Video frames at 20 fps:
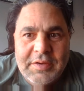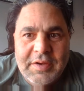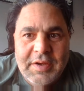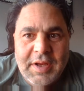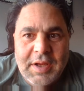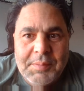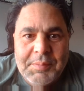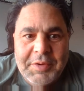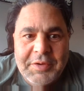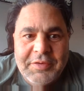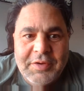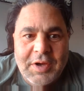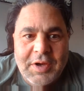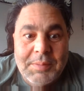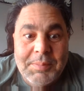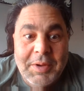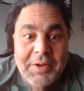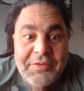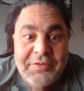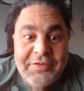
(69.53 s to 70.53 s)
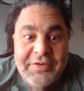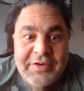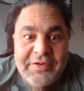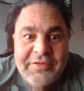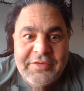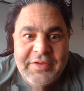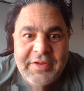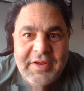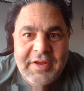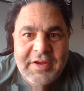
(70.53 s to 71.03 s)
today I'm going to talk about
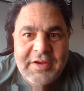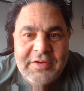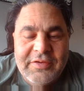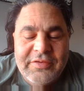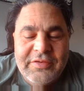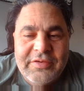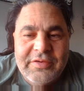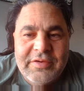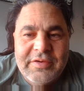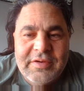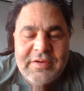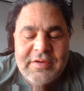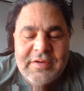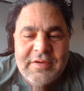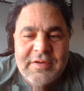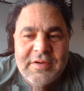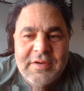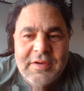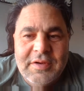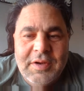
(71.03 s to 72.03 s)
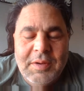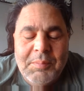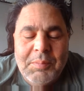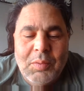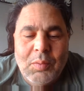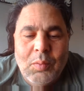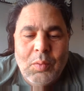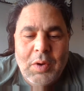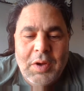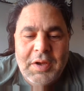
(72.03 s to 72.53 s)
6 things.
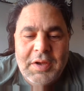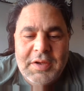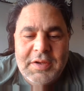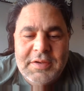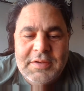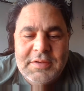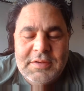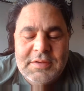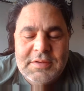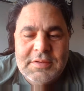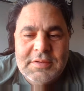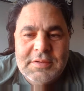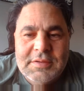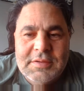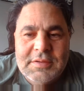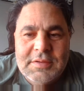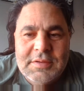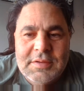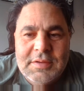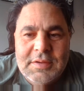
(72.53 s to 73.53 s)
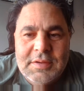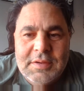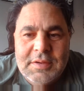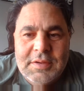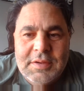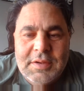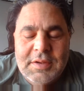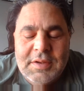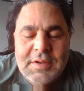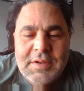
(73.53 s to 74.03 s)
Number 1
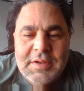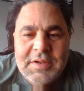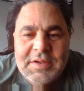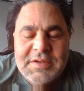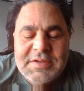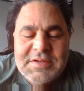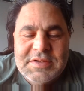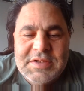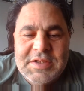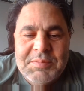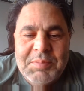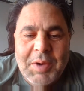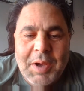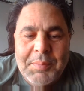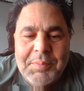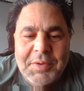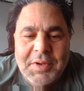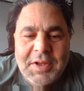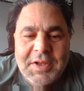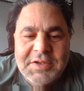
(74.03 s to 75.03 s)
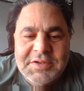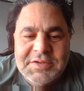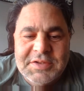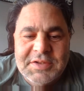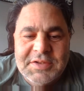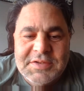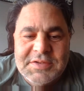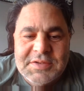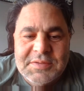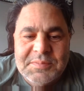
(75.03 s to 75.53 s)
is
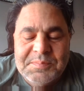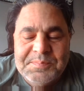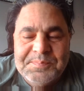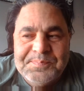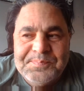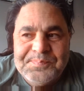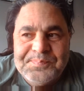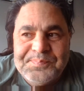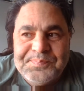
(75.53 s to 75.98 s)
depopulationism.